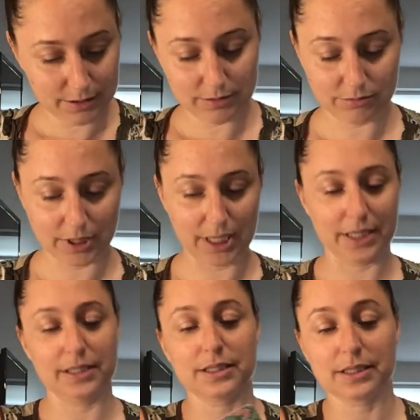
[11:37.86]

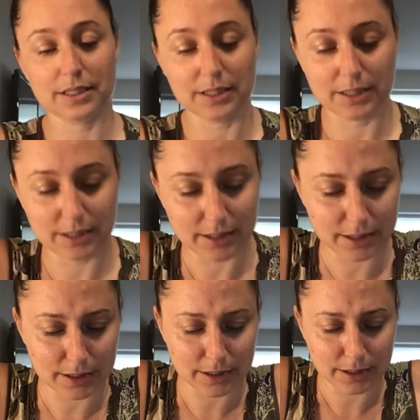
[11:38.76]
raised.
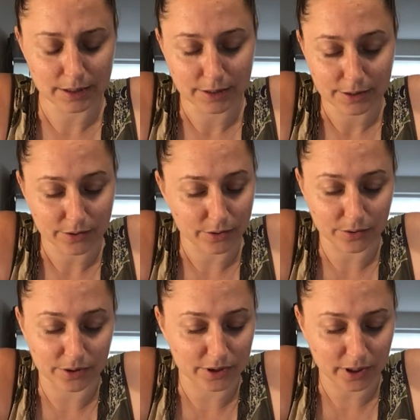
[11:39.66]
Oh,
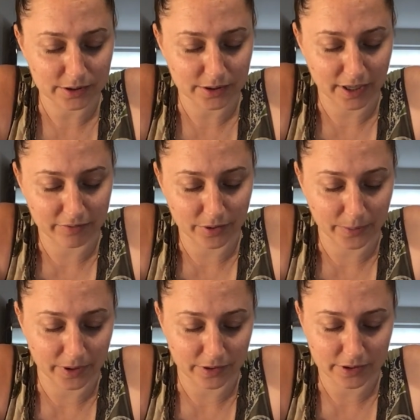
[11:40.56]
the dots are
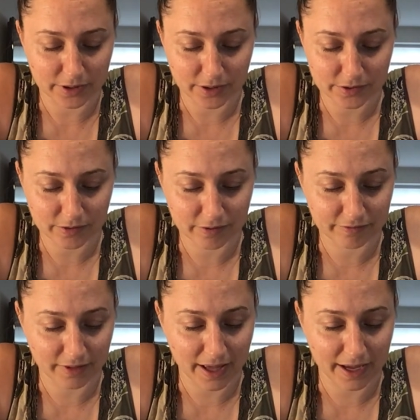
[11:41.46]
everywhere. The dots are the
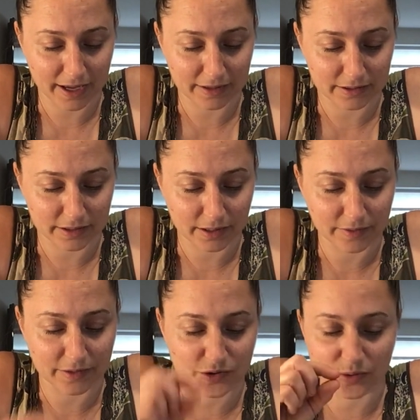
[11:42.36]
flag.
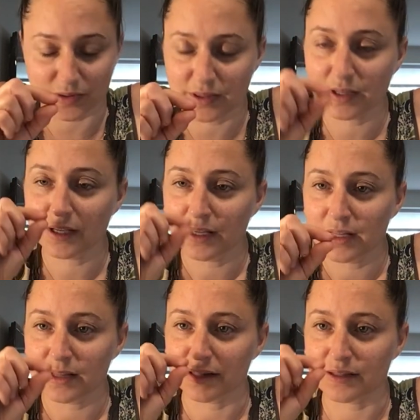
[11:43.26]
So
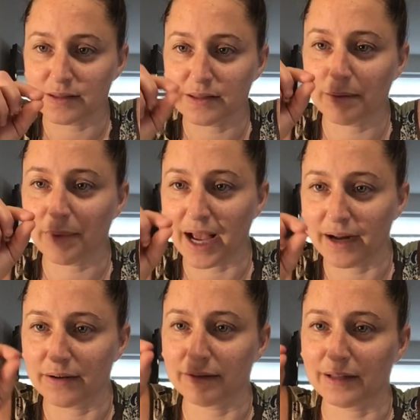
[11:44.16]
this is a
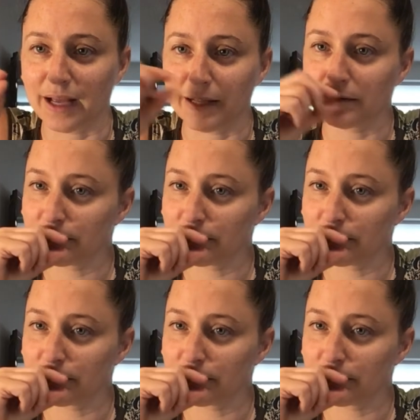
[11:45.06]
pattern